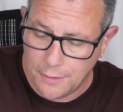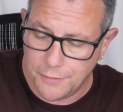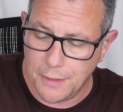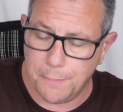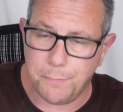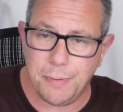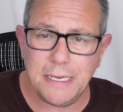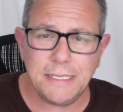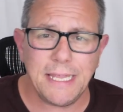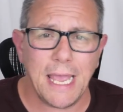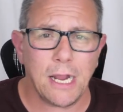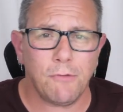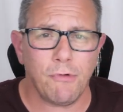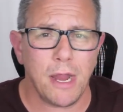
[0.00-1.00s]
The
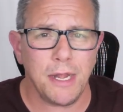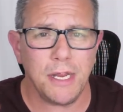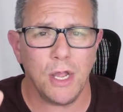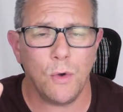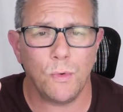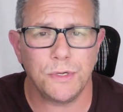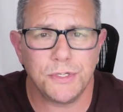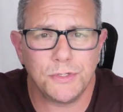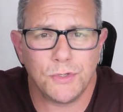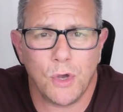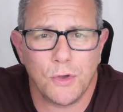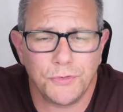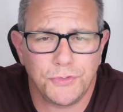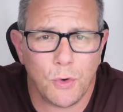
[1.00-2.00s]
BTECH radio, which is
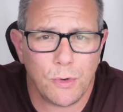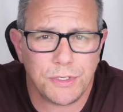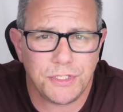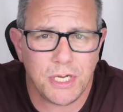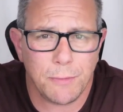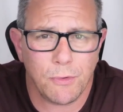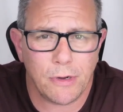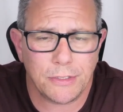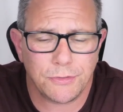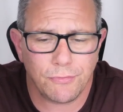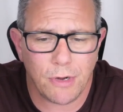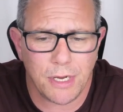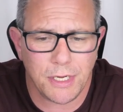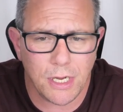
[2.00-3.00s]
also a GMRS
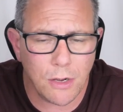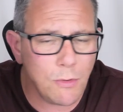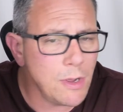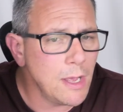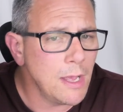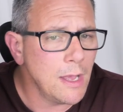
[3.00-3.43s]
radio,